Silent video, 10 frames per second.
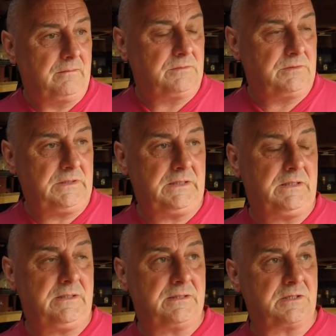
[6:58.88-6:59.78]

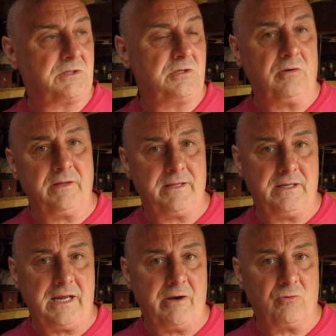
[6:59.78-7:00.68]
Jesus, it's longer than a
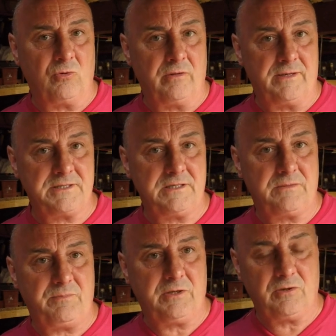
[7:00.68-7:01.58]
year ago then, isn't
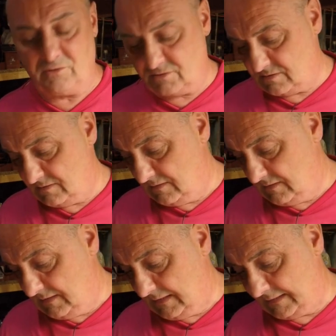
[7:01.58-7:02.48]
it? Because
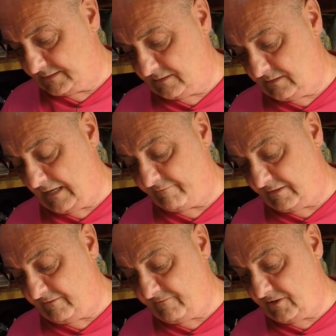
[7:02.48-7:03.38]
I didn't have
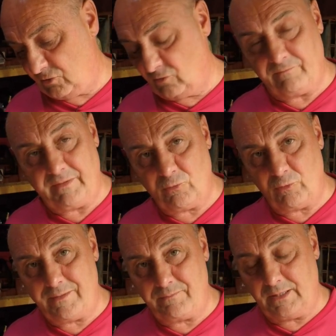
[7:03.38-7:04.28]
any video of me
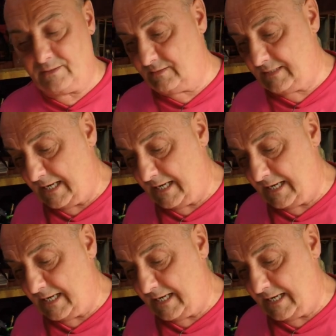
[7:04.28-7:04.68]
rebuilding the